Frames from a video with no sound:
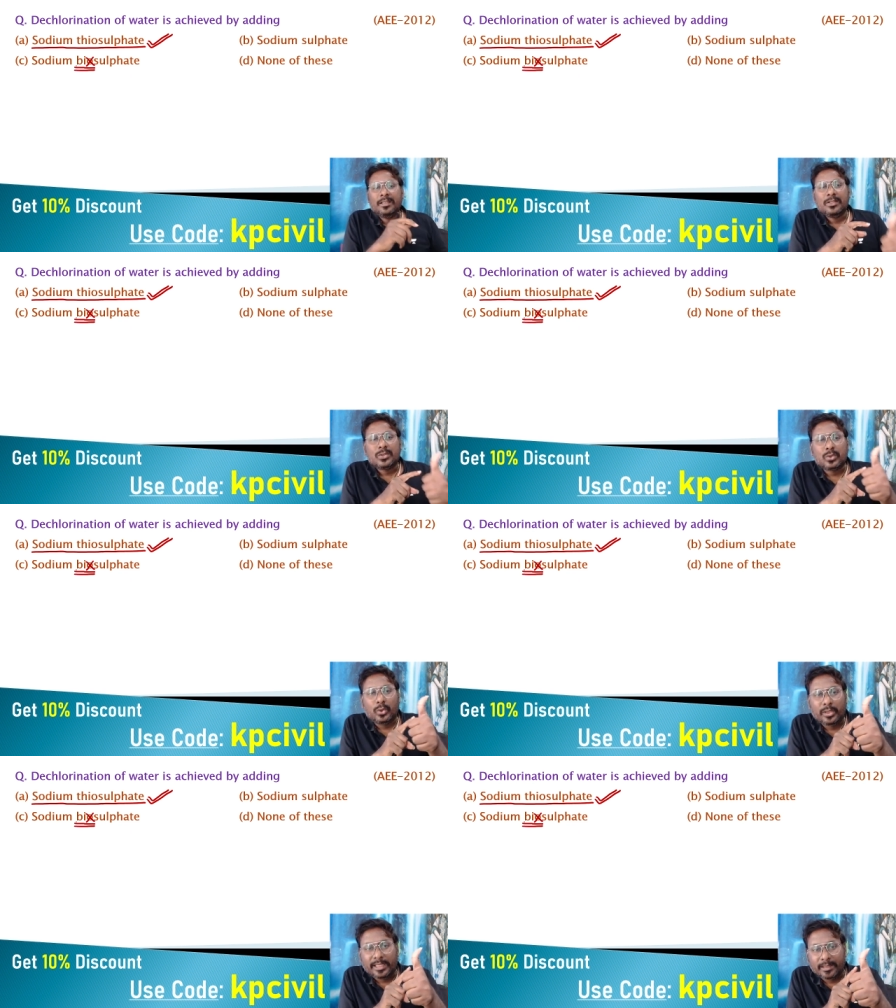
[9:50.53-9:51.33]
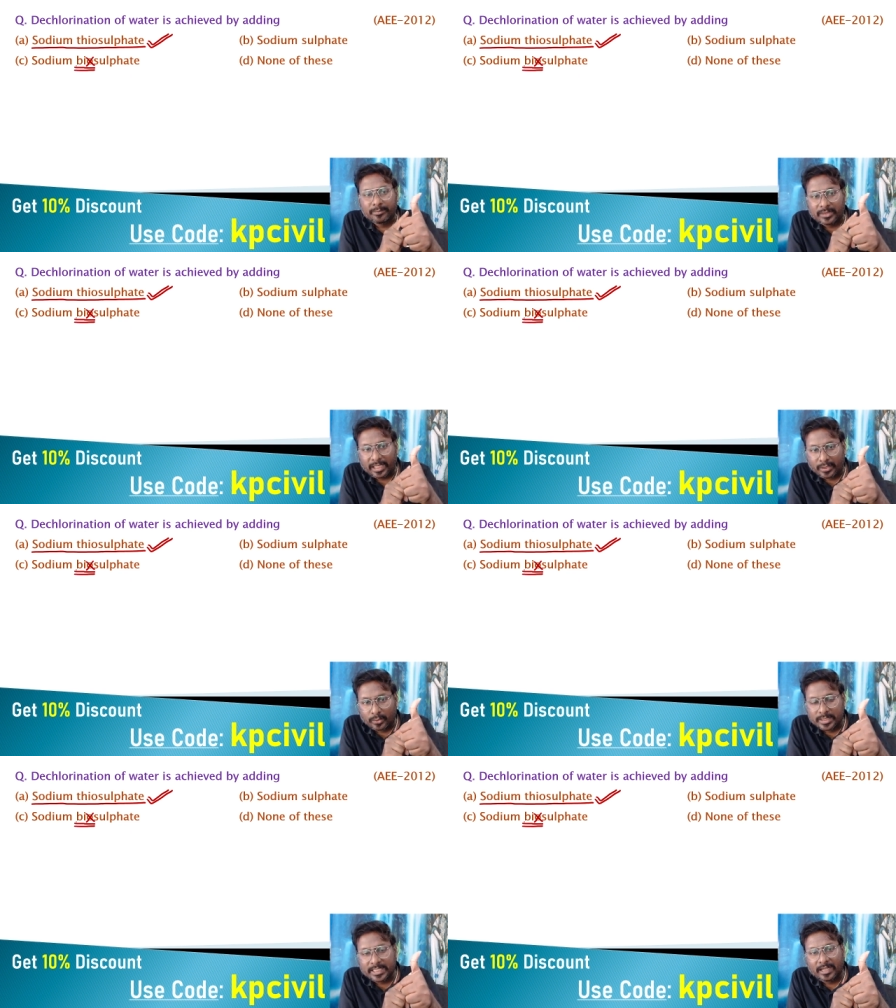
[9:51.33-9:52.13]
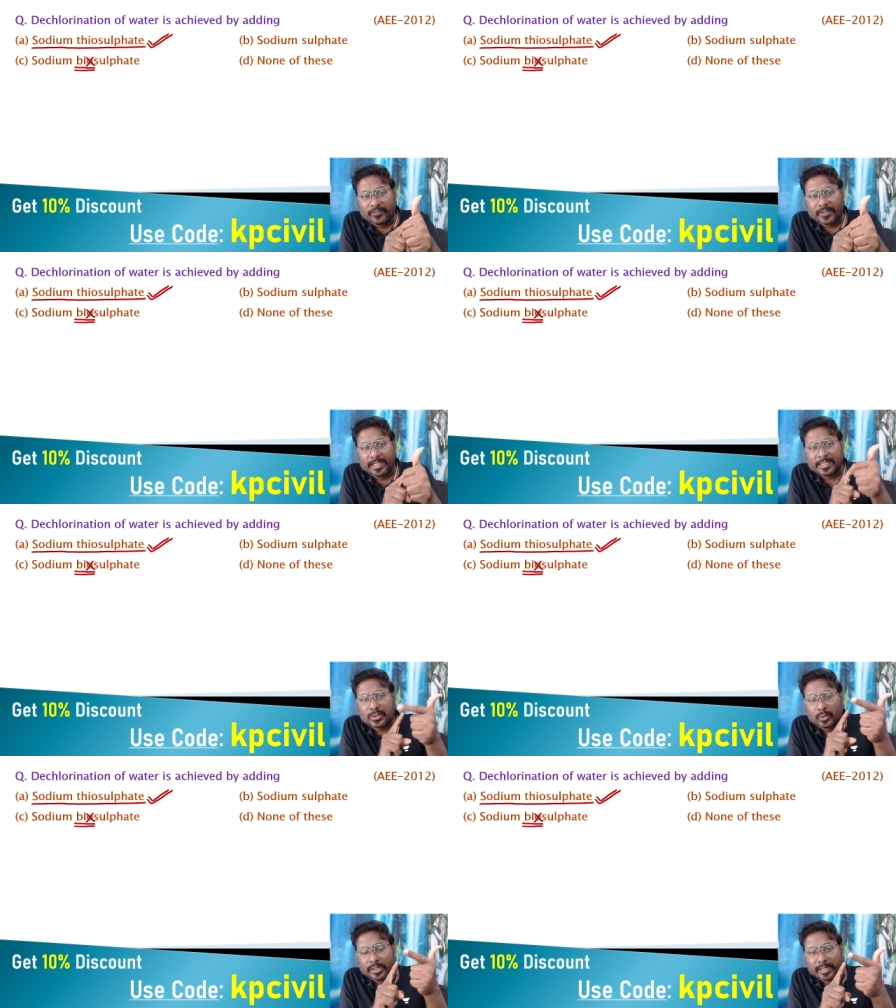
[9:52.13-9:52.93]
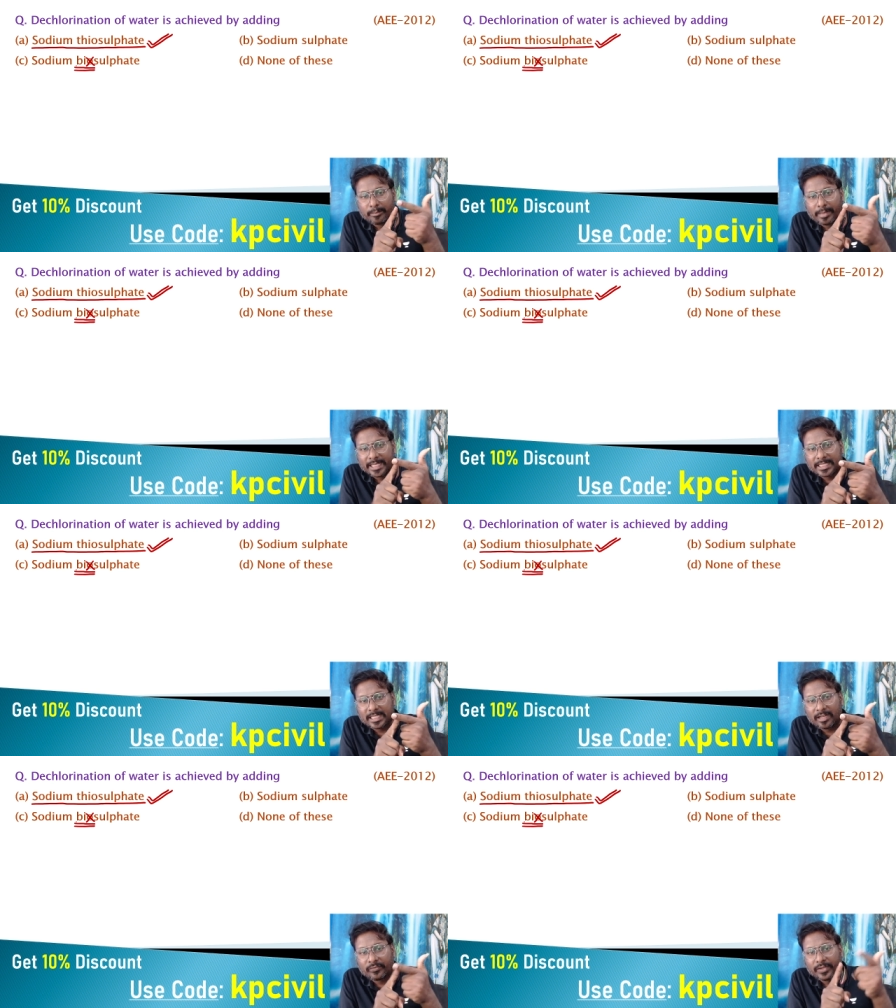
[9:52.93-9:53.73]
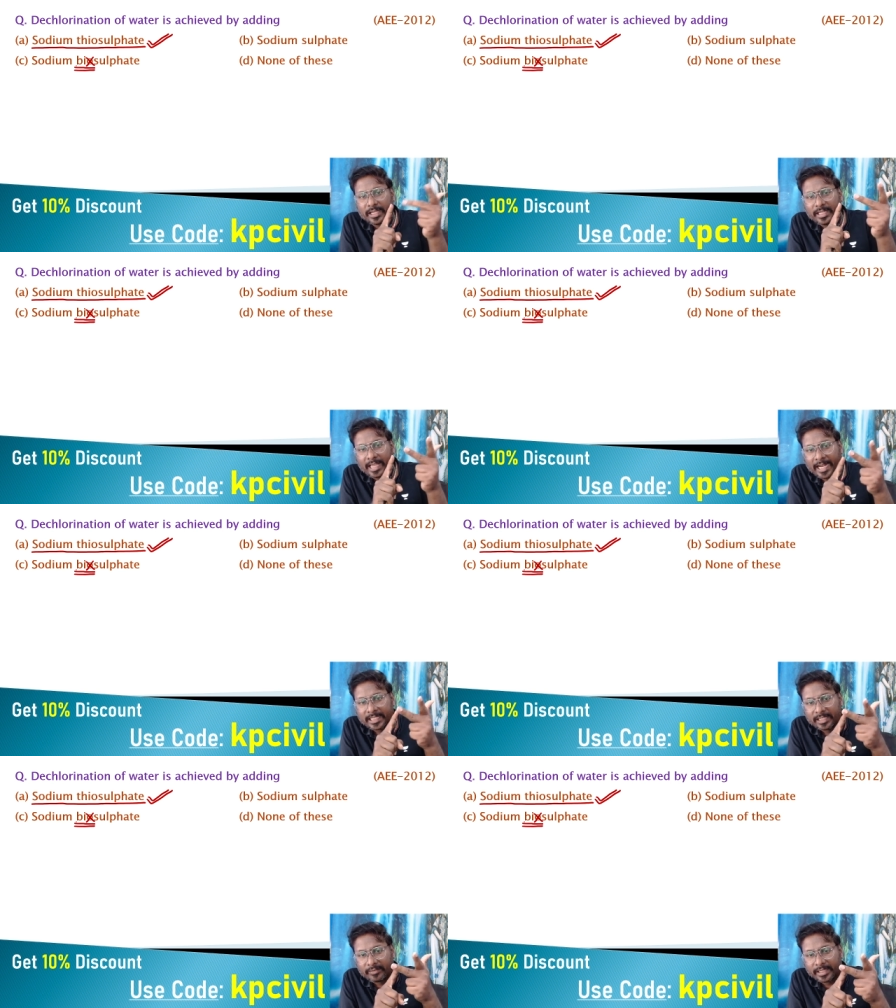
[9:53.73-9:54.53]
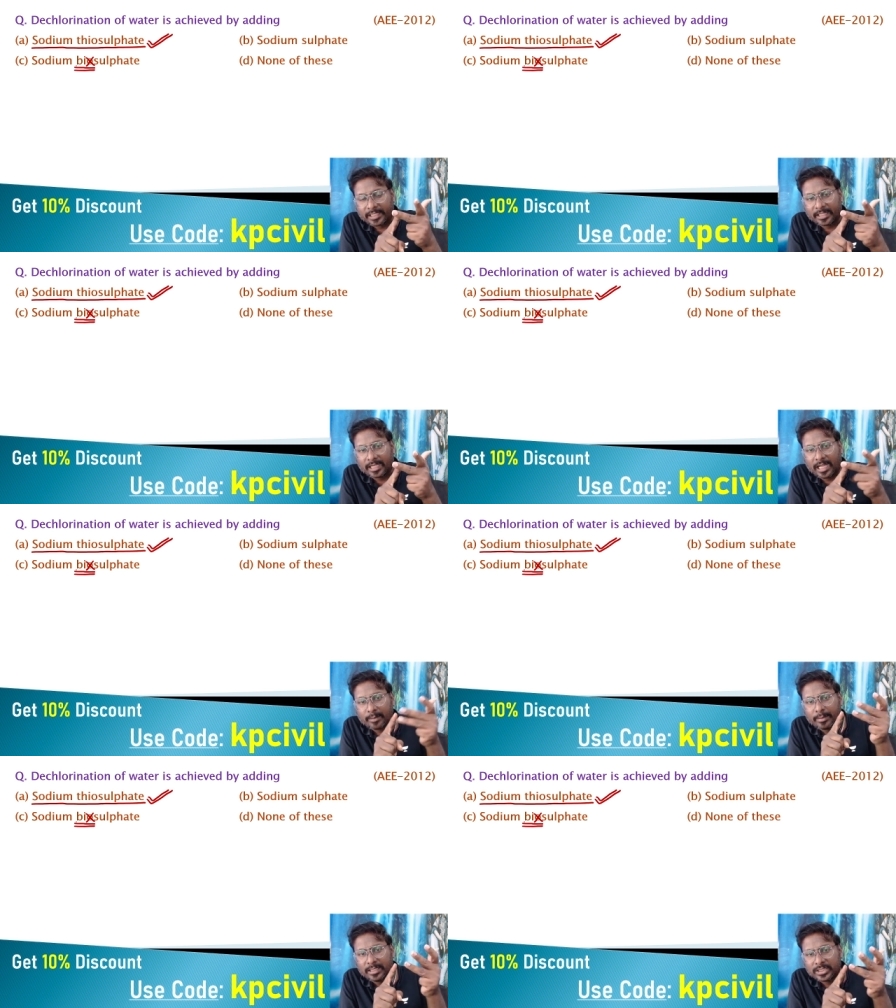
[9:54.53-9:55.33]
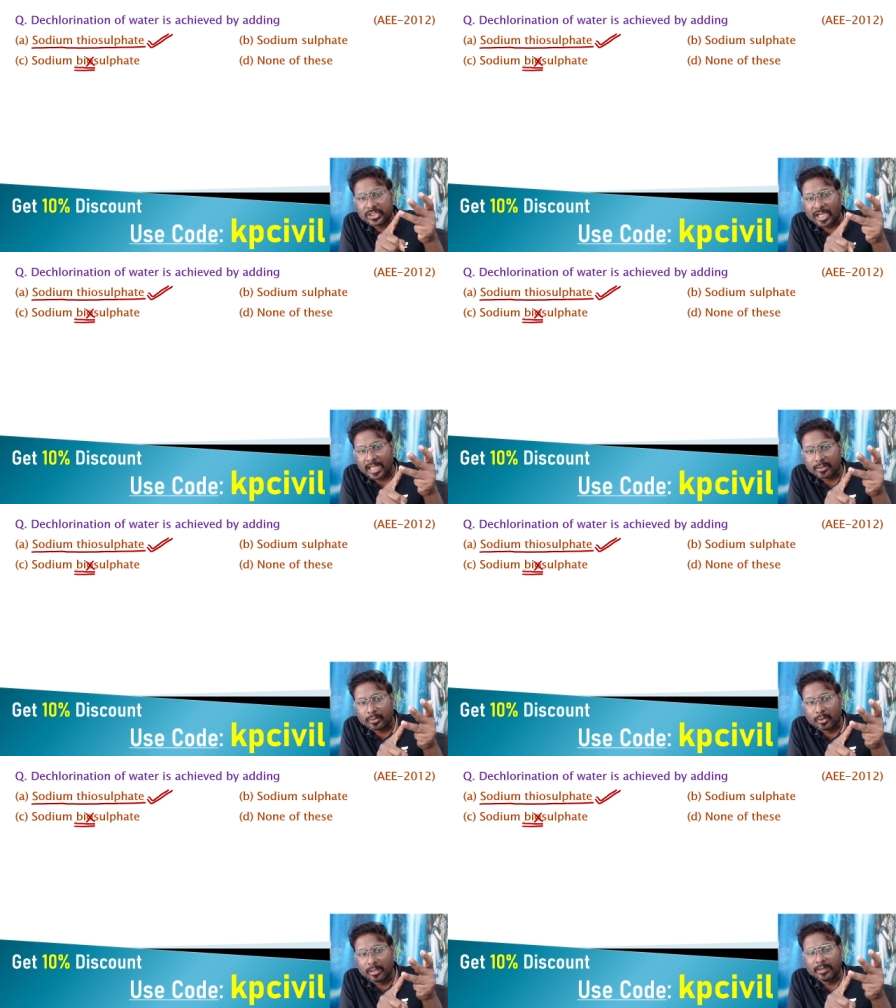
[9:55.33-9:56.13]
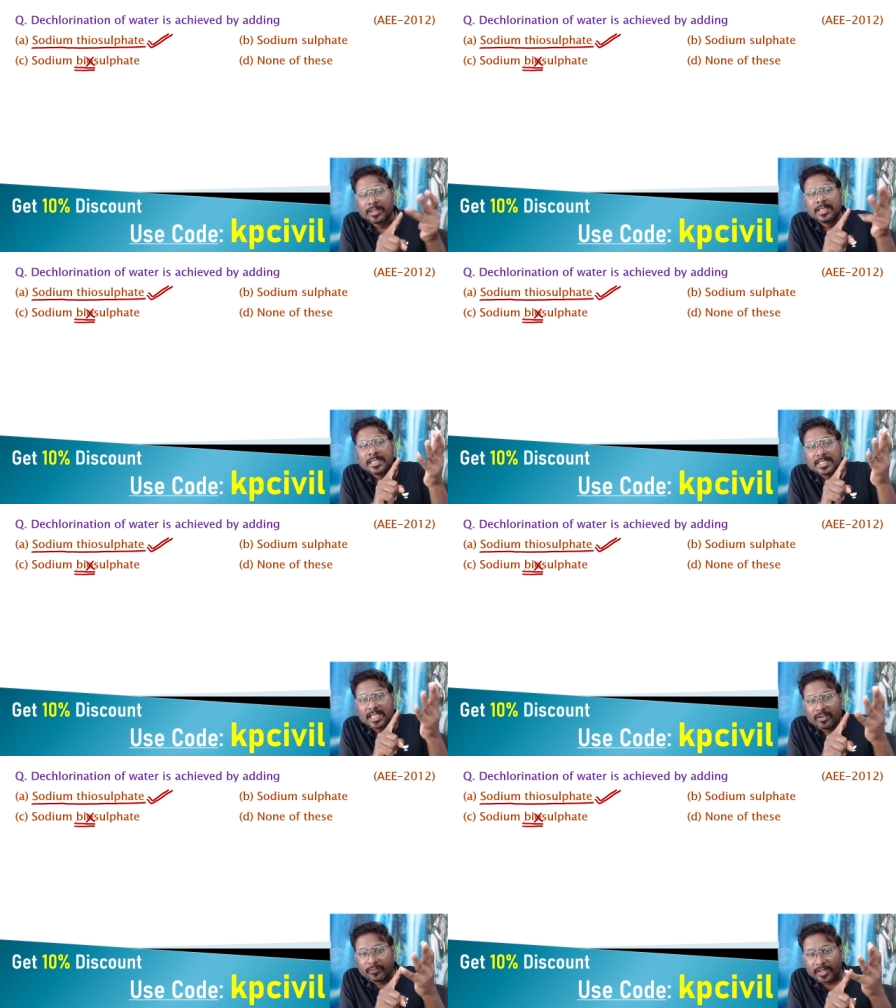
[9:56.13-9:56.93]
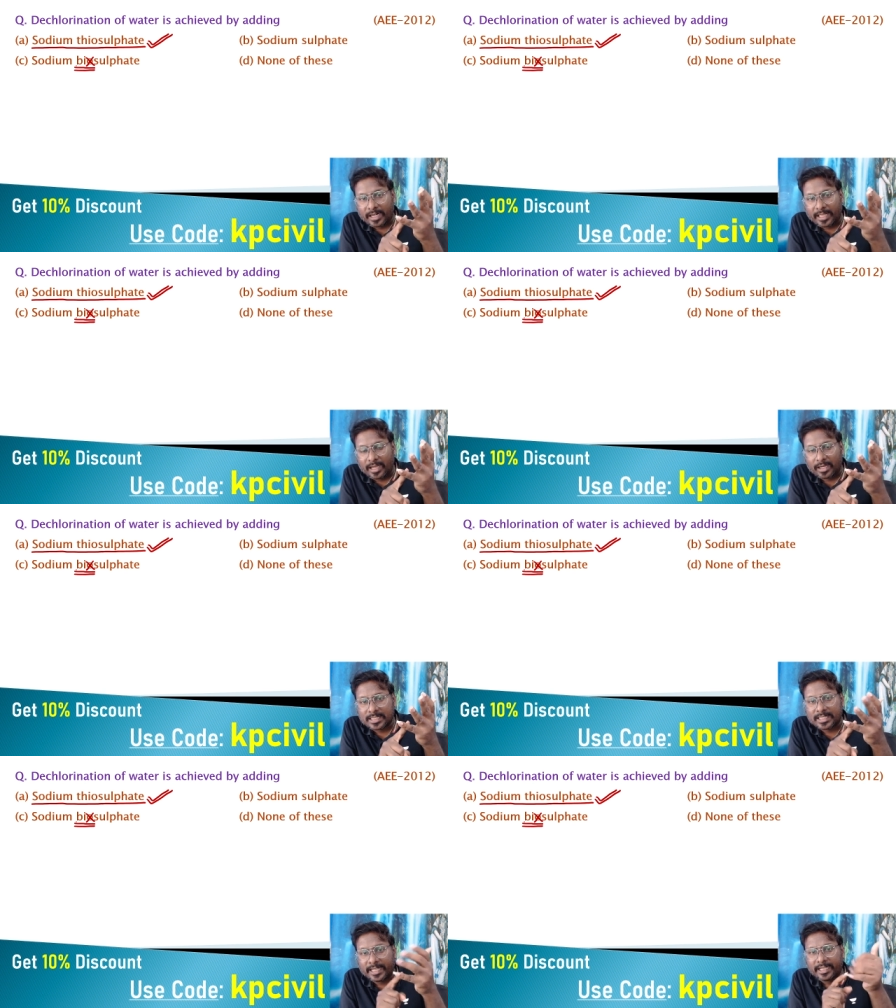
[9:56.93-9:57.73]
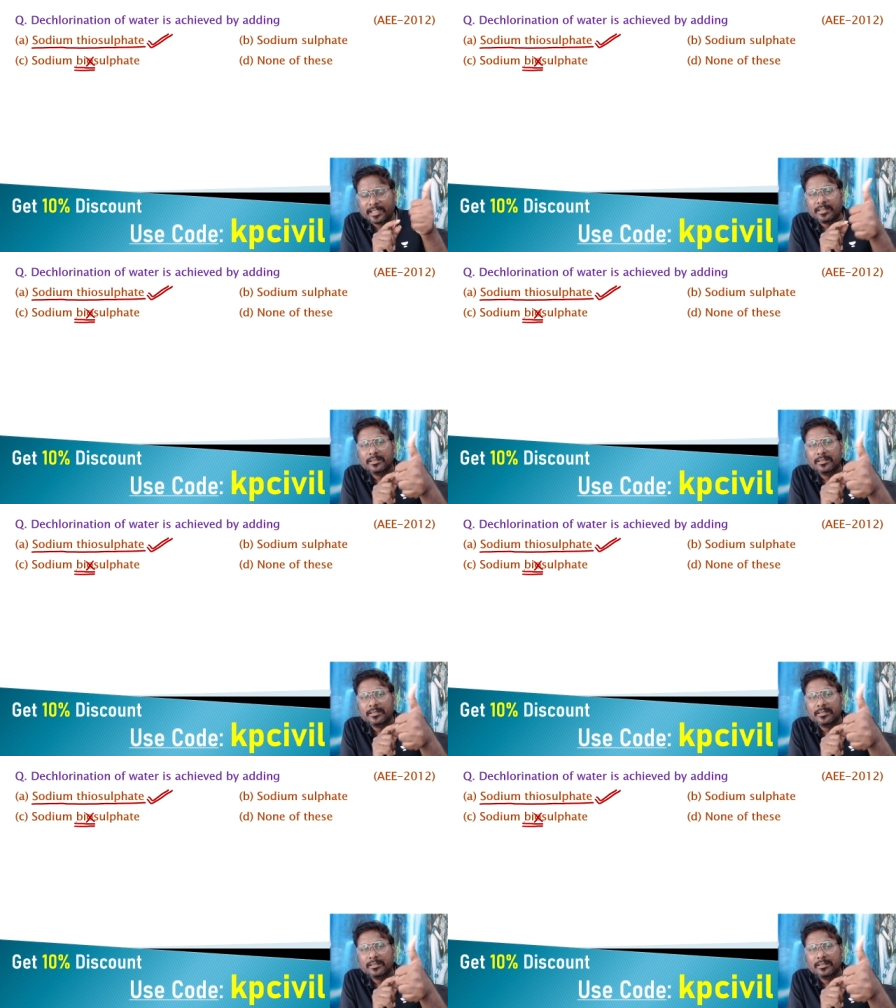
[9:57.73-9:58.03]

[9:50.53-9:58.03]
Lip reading: Sodium thiosulfate, sodium bisulfate, activated carbon, charcoal, sulfur dioxide,